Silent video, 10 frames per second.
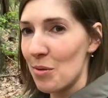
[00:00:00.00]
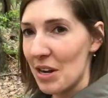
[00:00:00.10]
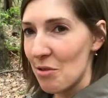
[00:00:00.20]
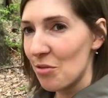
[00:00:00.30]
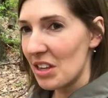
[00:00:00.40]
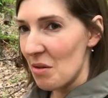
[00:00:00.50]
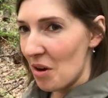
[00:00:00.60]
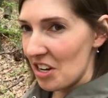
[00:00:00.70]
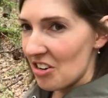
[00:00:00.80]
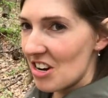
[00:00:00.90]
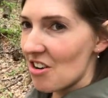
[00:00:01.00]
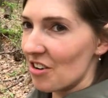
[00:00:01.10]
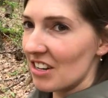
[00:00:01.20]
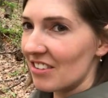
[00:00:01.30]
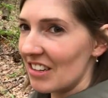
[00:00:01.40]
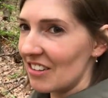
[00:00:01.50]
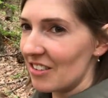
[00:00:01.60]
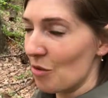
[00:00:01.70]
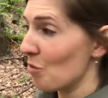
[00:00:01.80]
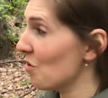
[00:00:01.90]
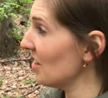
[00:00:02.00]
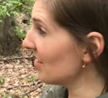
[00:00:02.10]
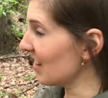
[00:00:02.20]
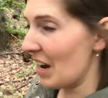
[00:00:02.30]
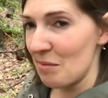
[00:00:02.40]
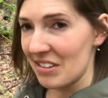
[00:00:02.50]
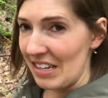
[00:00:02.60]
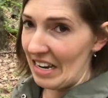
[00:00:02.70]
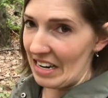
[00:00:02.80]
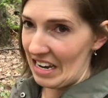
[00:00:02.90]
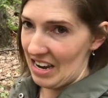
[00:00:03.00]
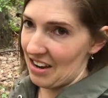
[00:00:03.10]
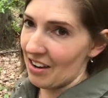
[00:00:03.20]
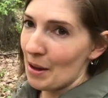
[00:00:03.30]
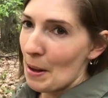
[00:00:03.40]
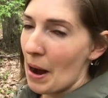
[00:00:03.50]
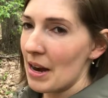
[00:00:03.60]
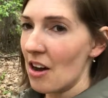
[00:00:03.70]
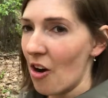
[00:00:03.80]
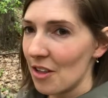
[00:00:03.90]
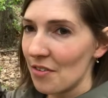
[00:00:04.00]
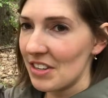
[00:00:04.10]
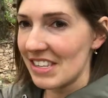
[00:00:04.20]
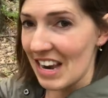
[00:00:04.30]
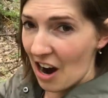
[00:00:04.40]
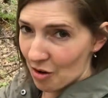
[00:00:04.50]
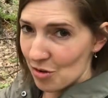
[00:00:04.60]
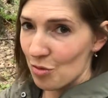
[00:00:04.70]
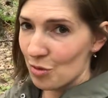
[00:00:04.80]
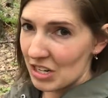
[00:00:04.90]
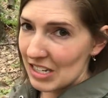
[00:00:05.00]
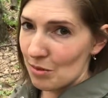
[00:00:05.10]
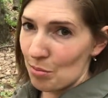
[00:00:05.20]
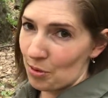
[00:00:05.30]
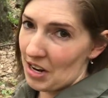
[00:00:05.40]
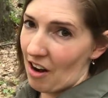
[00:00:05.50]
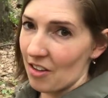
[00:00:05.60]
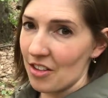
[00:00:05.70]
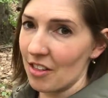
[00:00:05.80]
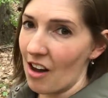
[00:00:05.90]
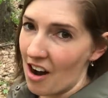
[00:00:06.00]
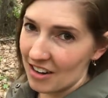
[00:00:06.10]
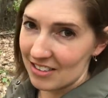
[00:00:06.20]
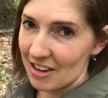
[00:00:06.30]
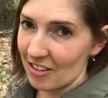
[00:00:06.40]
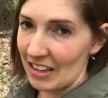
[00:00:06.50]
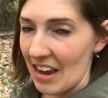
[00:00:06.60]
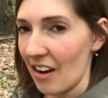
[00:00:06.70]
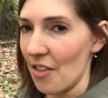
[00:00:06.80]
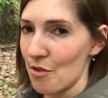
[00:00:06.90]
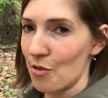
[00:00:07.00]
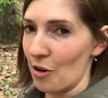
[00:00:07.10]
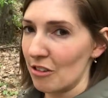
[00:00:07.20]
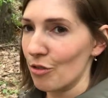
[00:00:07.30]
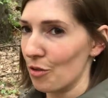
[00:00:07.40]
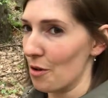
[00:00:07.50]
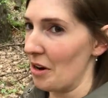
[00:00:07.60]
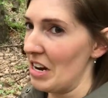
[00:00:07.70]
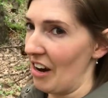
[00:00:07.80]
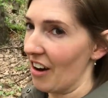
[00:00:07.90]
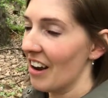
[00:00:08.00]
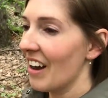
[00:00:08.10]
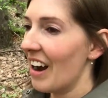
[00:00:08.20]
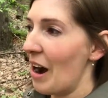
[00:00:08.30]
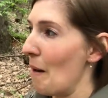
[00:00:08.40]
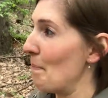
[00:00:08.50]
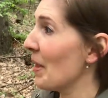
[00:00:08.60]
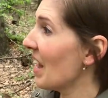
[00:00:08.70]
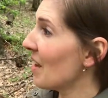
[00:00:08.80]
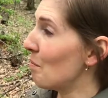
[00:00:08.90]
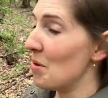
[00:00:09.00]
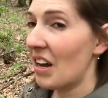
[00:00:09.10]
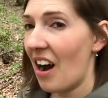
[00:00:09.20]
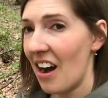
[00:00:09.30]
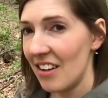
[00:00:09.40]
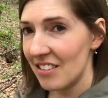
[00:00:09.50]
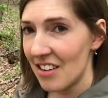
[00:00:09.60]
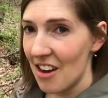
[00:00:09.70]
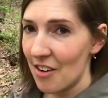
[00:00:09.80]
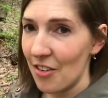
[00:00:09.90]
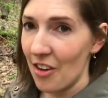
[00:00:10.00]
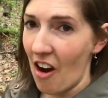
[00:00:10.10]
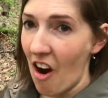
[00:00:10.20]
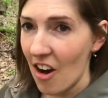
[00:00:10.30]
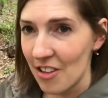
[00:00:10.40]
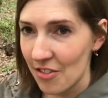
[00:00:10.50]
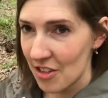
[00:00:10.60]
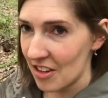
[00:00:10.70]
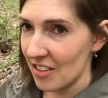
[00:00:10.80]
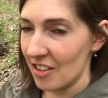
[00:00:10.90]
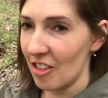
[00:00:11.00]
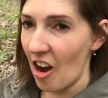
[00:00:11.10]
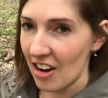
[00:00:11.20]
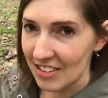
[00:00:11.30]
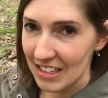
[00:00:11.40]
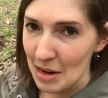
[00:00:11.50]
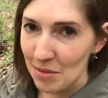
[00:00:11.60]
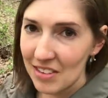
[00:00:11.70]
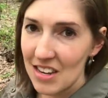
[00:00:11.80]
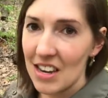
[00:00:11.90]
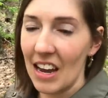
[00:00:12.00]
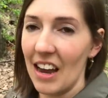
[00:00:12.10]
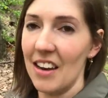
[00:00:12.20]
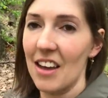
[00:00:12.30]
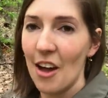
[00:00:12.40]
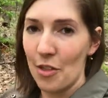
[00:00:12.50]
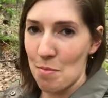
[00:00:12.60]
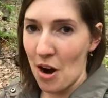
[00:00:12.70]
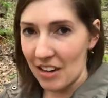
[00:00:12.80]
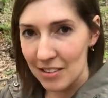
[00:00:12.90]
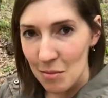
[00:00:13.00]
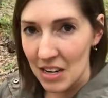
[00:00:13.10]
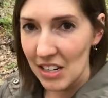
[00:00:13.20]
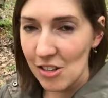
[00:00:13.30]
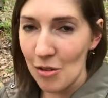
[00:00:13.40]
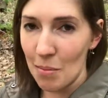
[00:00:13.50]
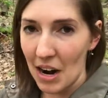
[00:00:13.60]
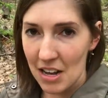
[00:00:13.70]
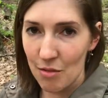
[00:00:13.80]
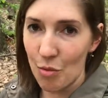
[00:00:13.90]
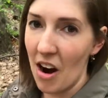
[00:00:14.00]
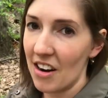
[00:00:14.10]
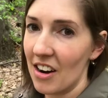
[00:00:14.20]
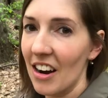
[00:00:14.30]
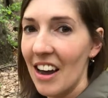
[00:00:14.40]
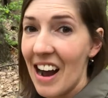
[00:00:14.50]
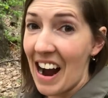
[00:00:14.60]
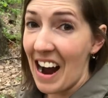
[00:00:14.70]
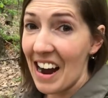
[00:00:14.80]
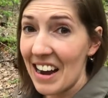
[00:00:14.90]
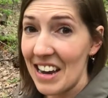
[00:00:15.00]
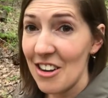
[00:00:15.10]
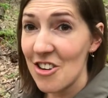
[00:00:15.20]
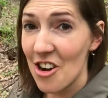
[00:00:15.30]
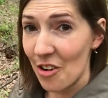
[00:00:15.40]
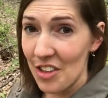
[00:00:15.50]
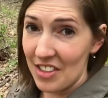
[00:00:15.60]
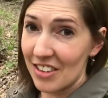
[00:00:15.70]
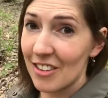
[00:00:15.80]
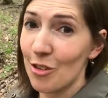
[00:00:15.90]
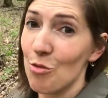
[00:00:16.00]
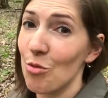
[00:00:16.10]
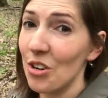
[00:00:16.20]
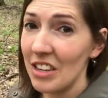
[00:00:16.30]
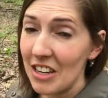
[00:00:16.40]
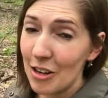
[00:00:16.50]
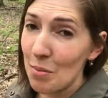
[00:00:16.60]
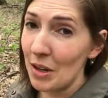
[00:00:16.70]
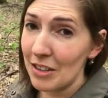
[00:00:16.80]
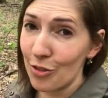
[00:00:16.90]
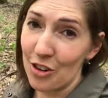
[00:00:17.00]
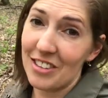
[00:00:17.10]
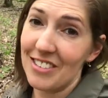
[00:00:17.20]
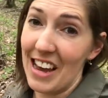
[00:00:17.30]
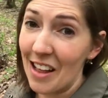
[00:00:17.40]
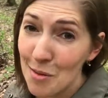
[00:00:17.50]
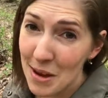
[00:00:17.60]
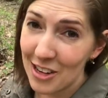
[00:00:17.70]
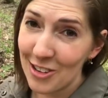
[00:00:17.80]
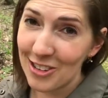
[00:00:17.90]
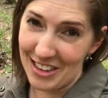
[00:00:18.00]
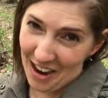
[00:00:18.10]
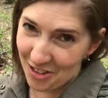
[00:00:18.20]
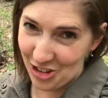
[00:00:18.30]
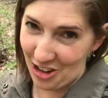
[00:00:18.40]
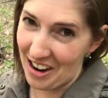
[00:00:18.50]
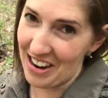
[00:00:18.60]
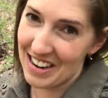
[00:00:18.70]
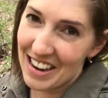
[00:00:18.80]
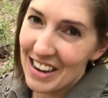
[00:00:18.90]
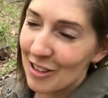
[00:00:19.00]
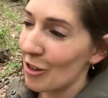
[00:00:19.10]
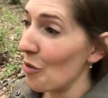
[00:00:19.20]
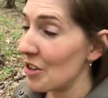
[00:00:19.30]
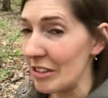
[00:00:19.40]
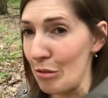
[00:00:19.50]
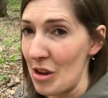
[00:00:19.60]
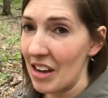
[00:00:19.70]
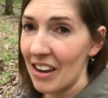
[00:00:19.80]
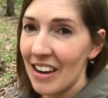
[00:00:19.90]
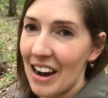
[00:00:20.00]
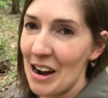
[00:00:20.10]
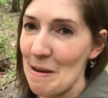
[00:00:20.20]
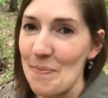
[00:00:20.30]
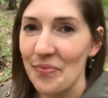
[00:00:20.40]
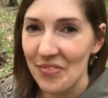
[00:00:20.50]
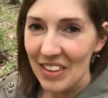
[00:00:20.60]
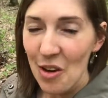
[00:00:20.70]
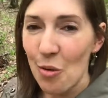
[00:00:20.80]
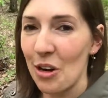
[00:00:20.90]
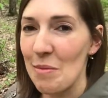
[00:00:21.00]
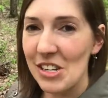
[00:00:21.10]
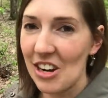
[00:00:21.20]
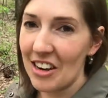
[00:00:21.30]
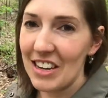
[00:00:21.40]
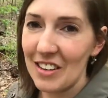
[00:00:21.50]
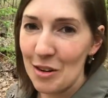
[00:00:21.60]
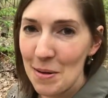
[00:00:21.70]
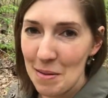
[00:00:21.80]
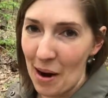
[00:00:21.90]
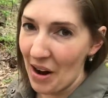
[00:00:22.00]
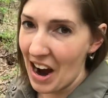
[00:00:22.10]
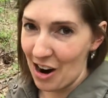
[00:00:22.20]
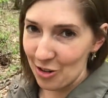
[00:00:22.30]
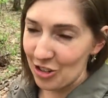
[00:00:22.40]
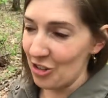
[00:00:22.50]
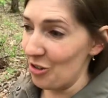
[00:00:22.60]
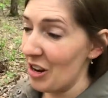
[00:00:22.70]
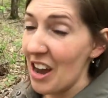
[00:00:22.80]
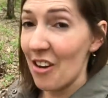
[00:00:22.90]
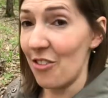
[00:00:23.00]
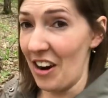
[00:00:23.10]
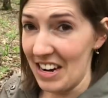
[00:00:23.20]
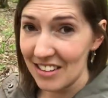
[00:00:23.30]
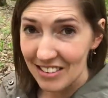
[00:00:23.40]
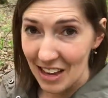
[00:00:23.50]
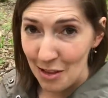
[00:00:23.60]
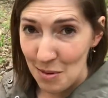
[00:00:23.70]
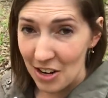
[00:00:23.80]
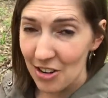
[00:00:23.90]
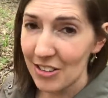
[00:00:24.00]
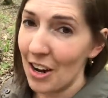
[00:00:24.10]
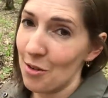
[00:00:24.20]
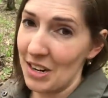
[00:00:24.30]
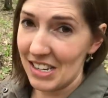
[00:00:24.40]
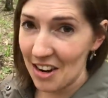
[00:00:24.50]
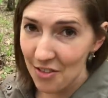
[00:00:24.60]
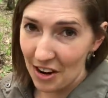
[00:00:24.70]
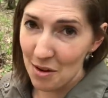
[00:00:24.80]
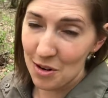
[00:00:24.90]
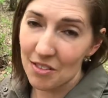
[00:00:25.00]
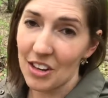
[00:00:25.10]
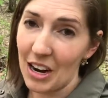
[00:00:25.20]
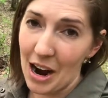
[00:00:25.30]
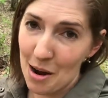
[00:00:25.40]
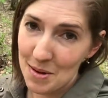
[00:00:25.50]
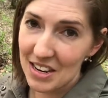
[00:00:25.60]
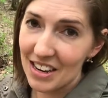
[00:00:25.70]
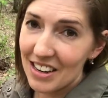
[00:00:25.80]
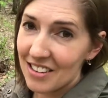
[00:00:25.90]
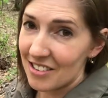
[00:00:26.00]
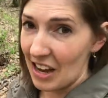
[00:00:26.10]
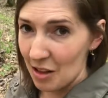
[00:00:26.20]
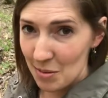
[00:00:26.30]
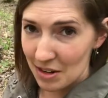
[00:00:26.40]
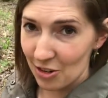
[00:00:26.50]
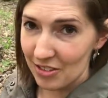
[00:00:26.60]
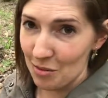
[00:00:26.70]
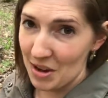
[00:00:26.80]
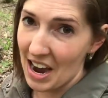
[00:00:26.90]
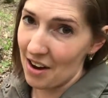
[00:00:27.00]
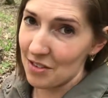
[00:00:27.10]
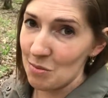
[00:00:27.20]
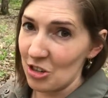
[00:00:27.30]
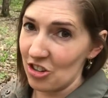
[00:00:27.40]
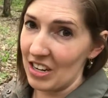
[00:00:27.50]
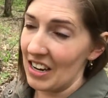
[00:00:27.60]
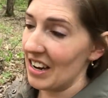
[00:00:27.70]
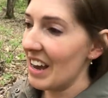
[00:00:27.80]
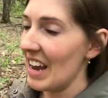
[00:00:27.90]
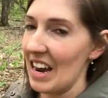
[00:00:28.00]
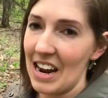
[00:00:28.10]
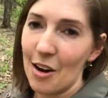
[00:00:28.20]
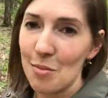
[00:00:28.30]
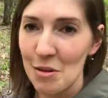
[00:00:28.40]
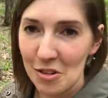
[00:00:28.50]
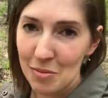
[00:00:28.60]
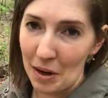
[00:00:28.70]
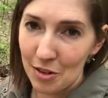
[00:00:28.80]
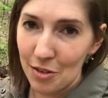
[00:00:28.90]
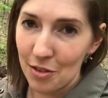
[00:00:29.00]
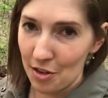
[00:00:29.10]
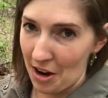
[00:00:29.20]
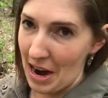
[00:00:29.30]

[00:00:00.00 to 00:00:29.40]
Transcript: But what I really want you to notice is the woods that I'm standing in and all of the downed woody debris, all of the logs that are laying on the forest floor here. Um, because of all of the, the logs that I'm seeing and the proximity to a body of water, I know that this is a really good place for a salamander scavenger hunt. So this week, um, we're going to be talking a little bit about how to find salamanders, how to identify one of the common salamanders that we have in Michigan, and how to be respectful of their